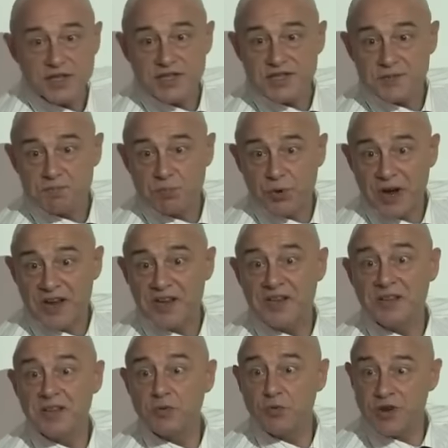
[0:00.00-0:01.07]

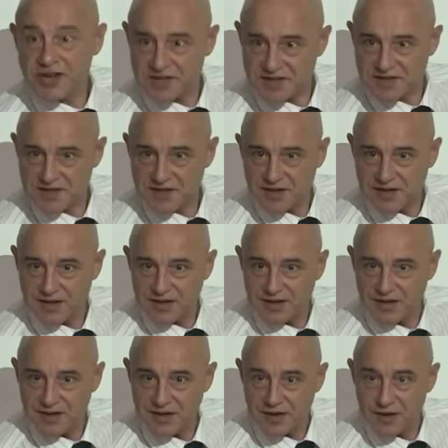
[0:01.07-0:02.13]
spreading the risk.
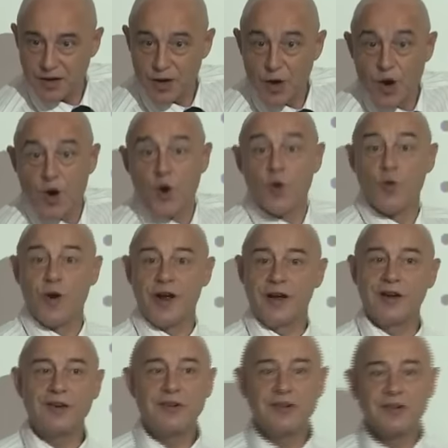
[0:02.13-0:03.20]

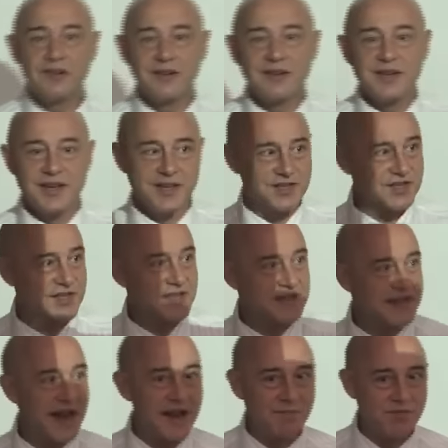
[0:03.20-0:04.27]
Well, it's the
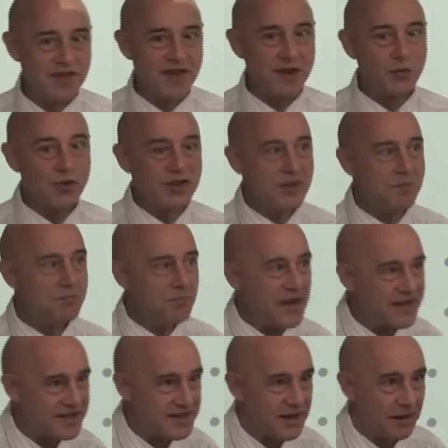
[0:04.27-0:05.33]
same thing with the
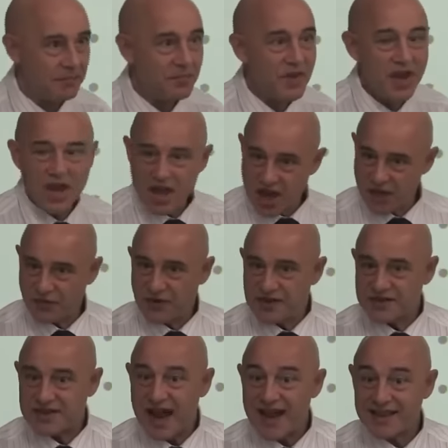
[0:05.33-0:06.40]
pizza. If
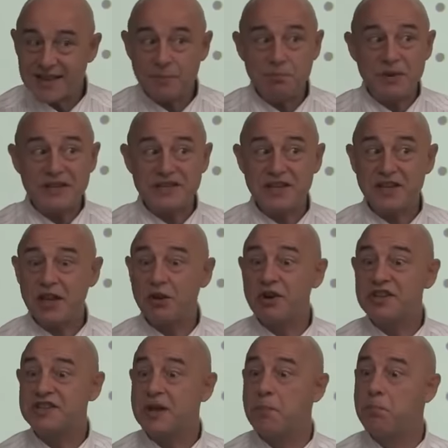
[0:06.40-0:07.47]
inside the pizza there
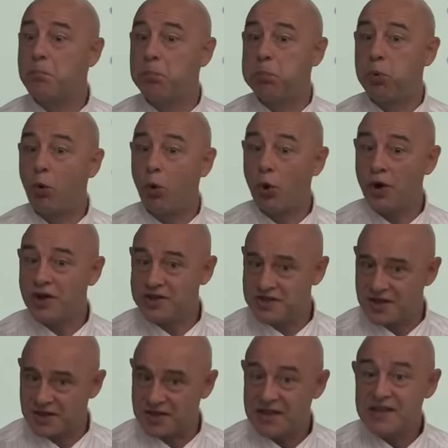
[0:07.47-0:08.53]
is a
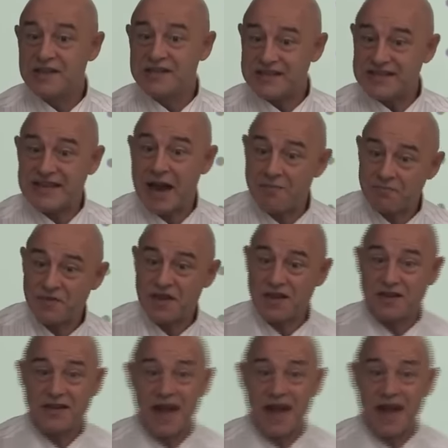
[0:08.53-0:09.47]
poison, something